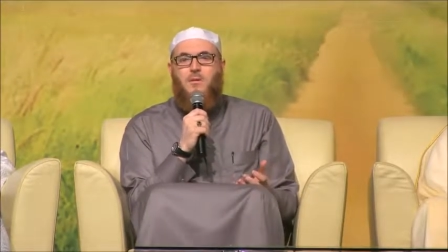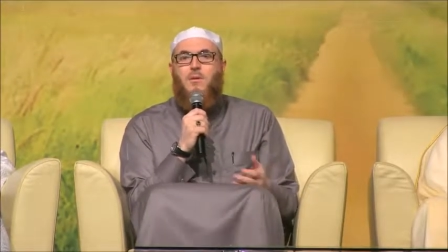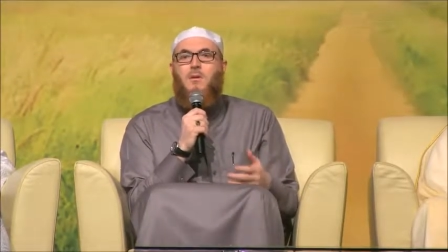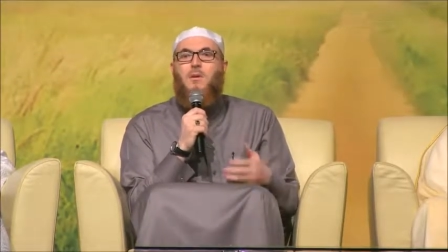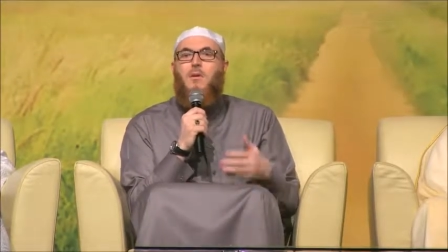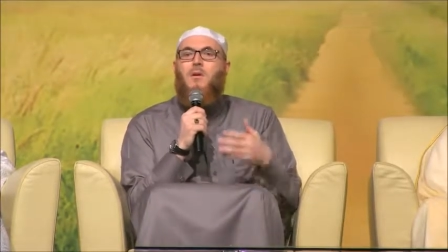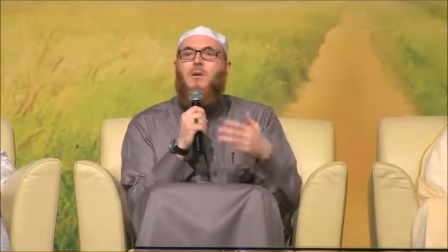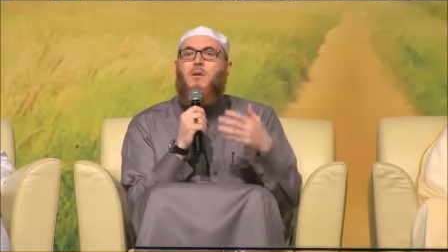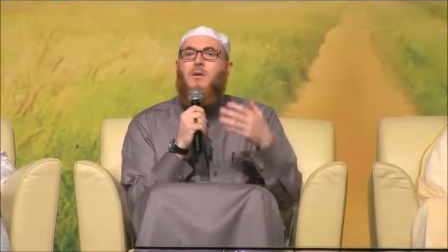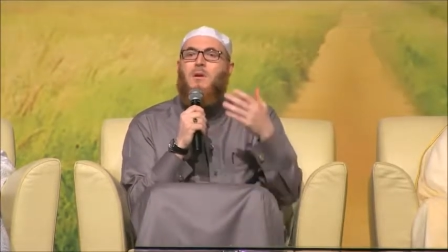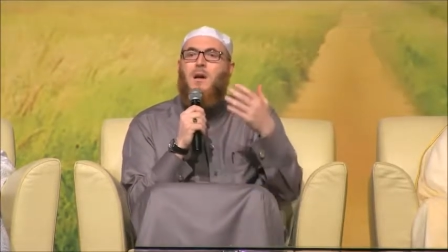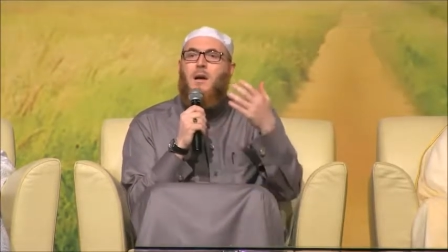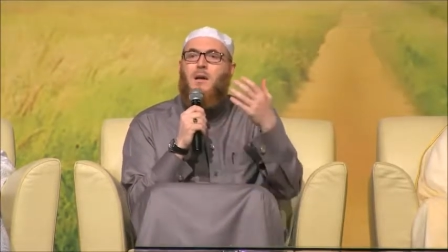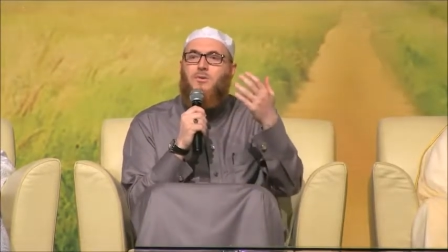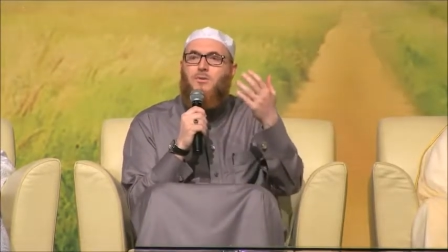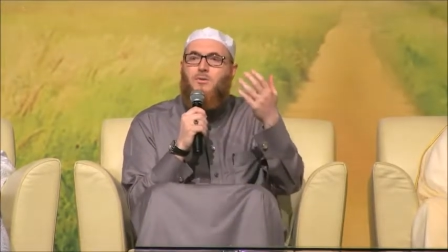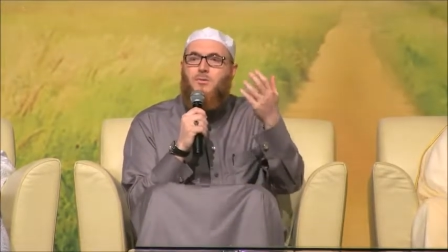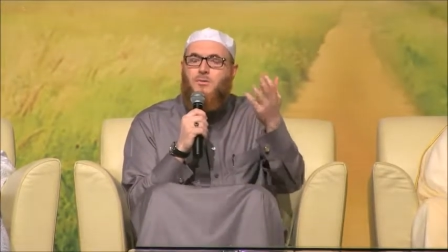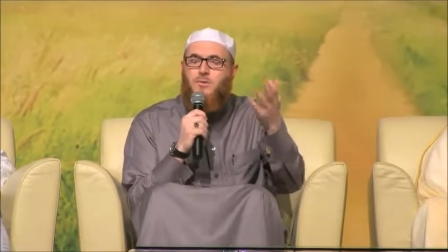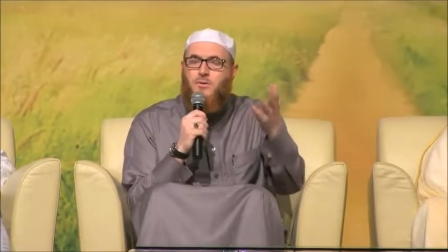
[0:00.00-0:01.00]
or
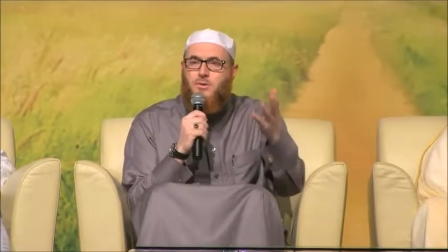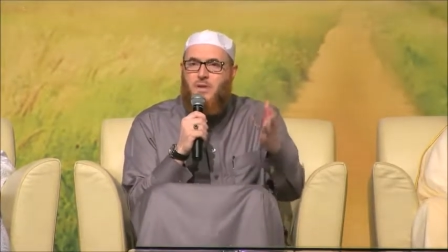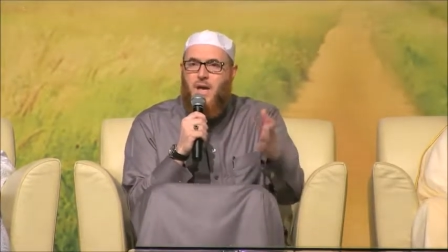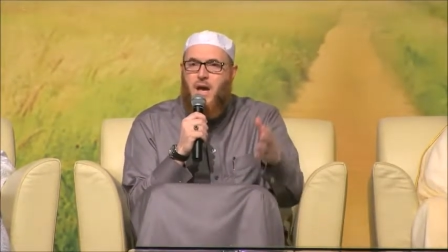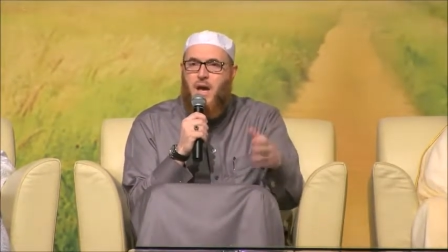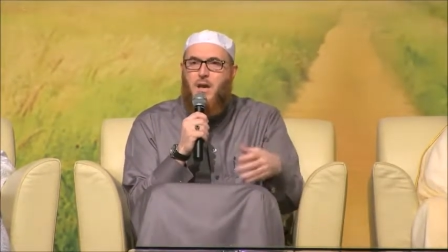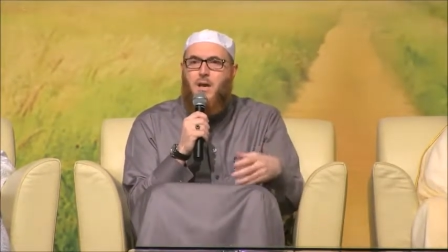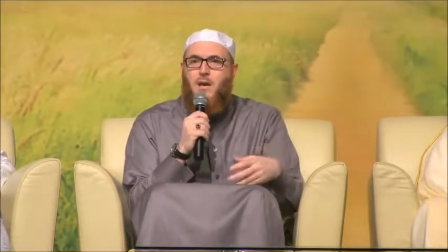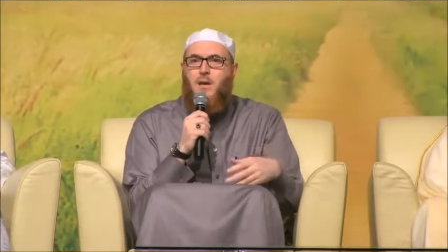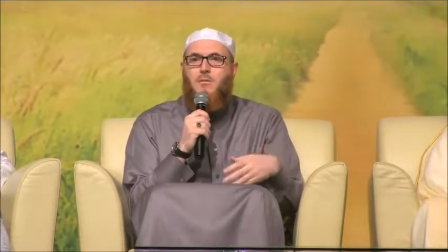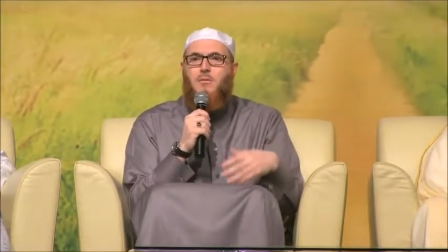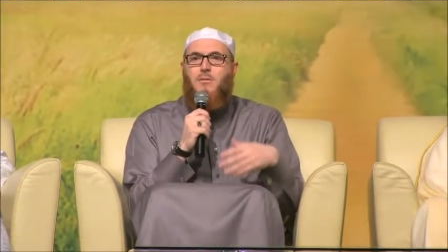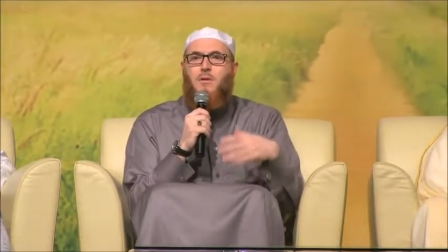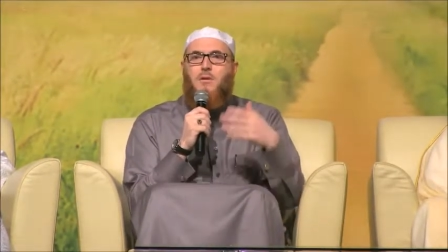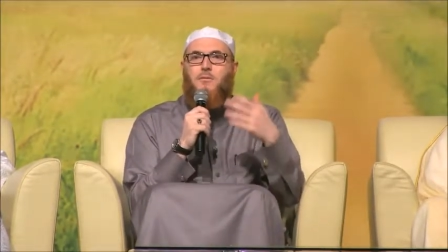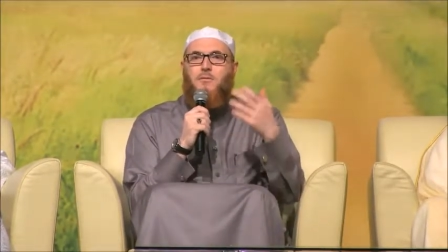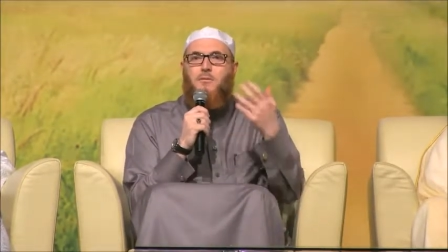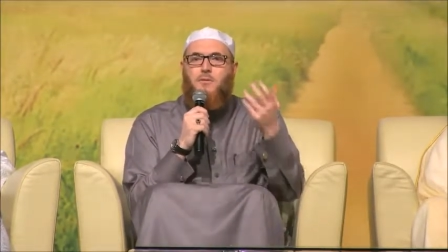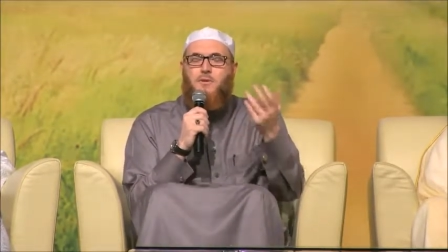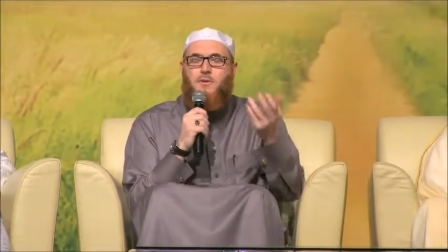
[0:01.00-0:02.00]
a soothsayer
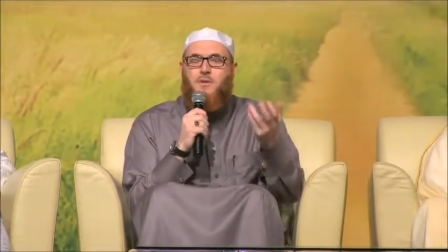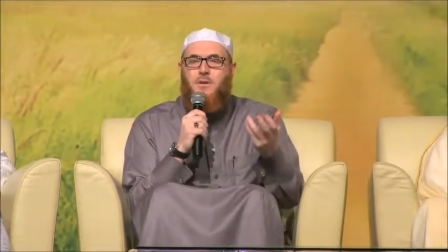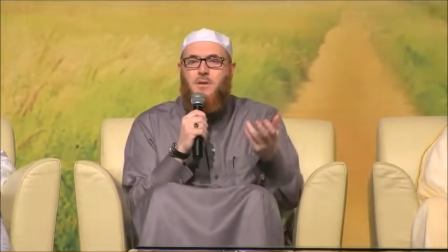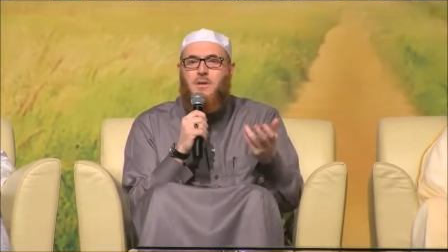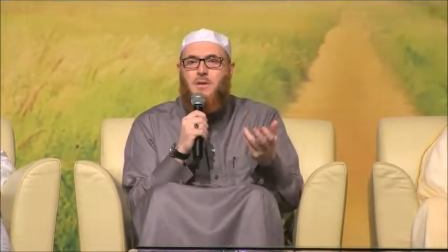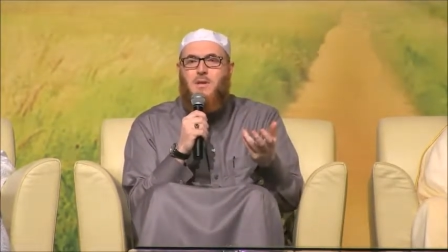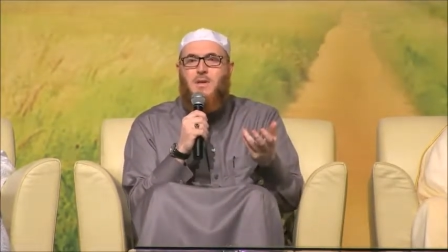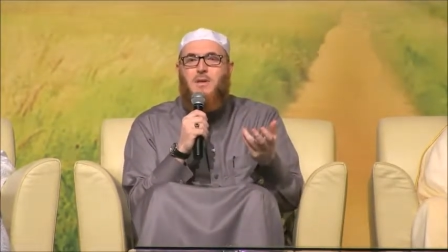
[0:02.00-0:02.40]
or a fortune